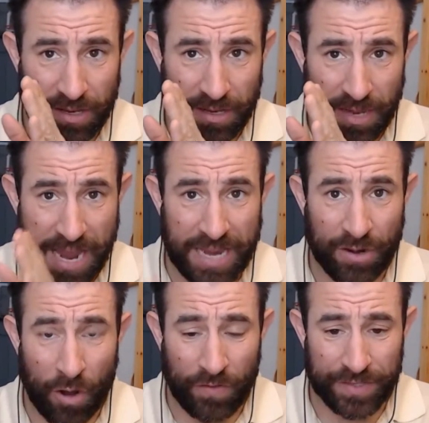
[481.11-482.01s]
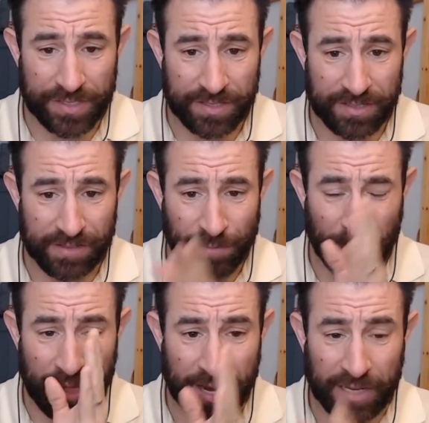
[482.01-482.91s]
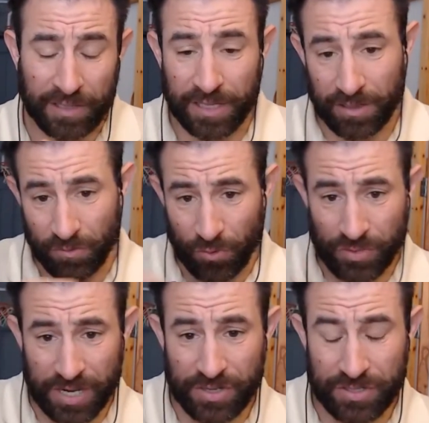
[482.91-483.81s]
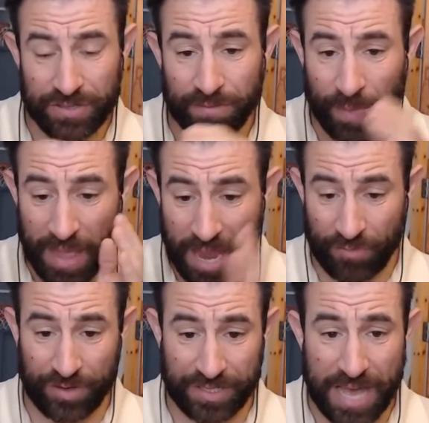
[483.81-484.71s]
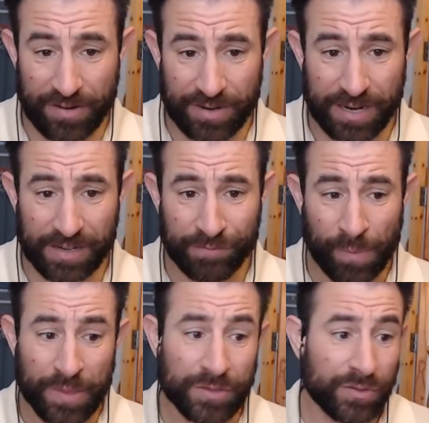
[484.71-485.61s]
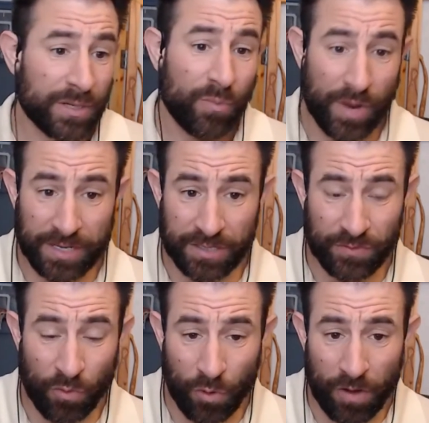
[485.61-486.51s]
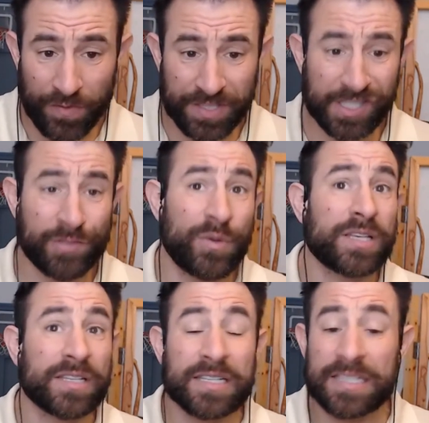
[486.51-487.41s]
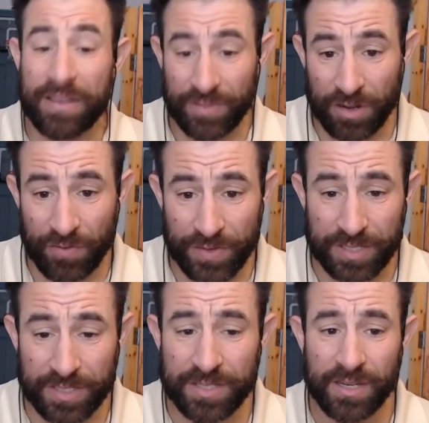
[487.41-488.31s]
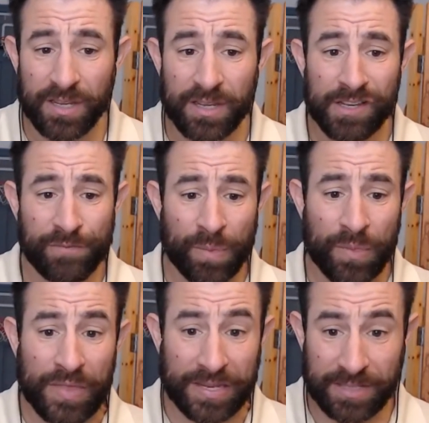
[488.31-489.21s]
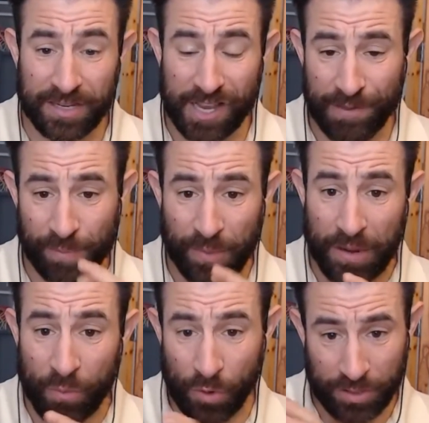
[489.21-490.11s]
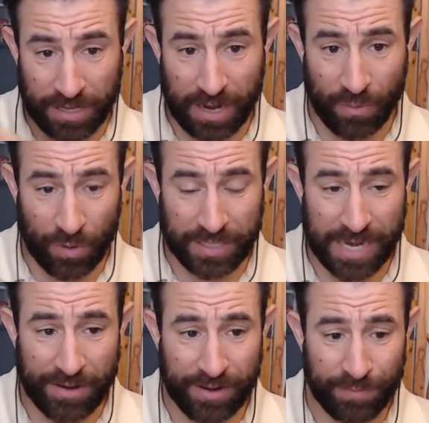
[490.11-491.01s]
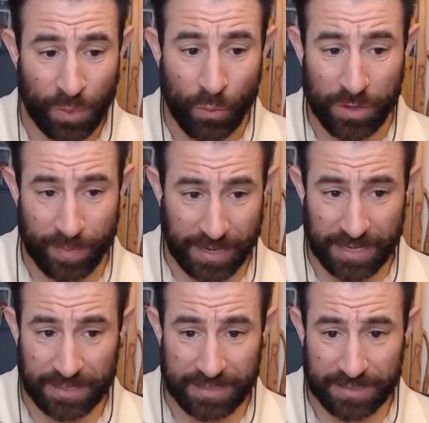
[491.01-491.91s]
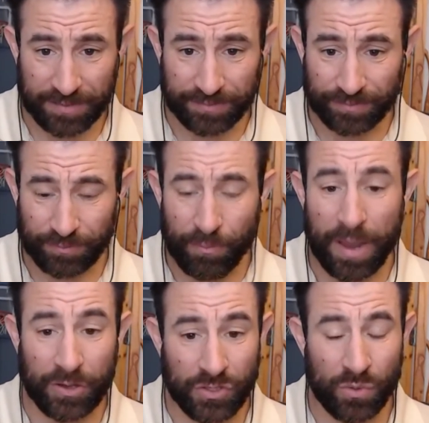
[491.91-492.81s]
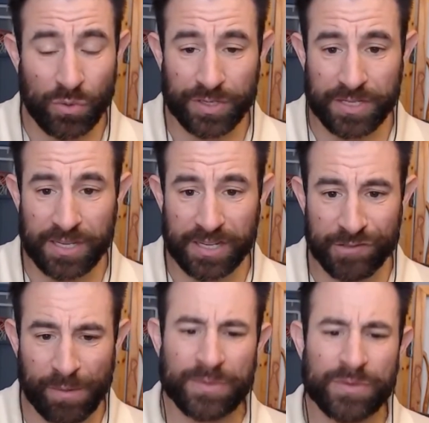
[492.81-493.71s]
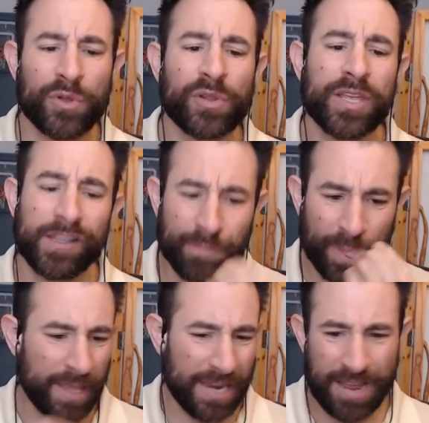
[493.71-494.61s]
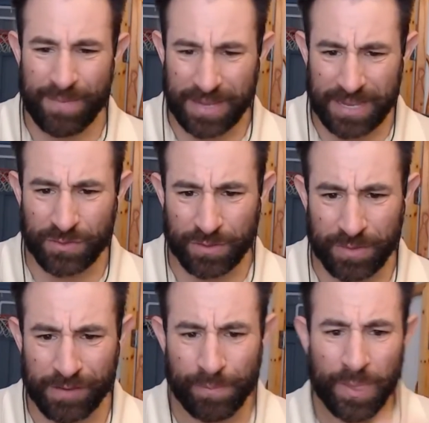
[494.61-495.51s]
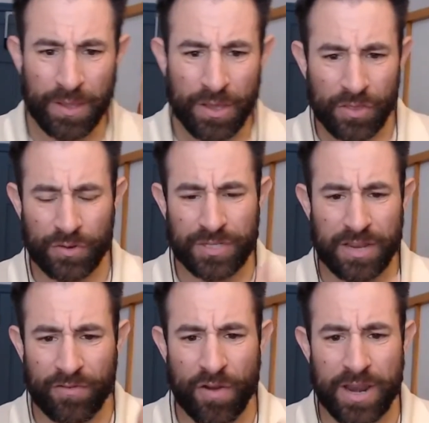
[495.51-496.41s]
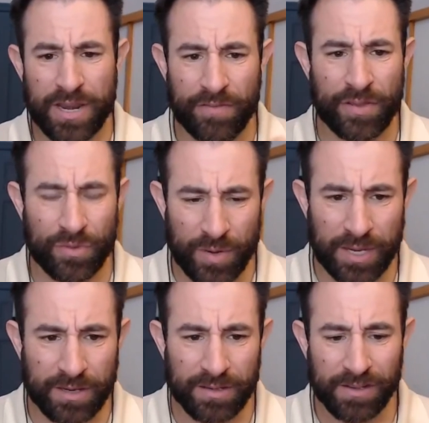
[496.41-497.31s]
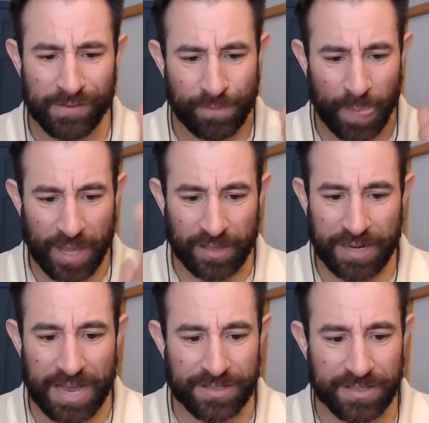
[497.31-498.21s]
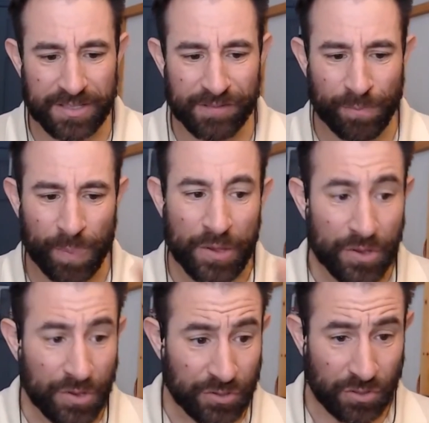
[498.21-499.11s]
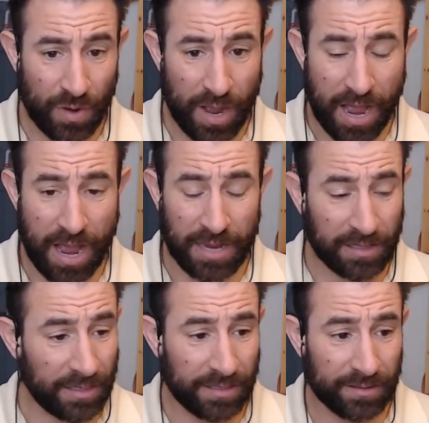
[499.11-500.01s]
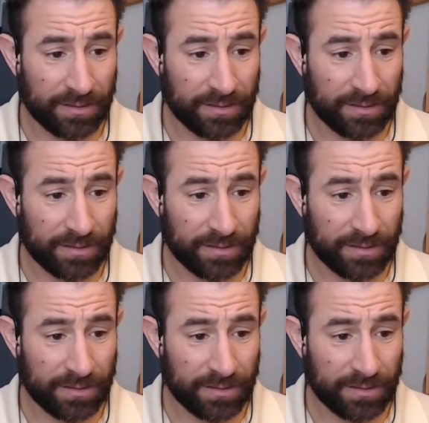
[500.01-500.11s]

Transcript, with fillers: 8 offices that I clean on rotation every Saturday. So some weeks it's 4 offices, some weeks it's 7 offices. That's it. I work Saturday with my kids, my 2 oldest kids. So I'm solo cleaning and I have my kids with me. Thursday and Friday every other week, I clean houses. So I clean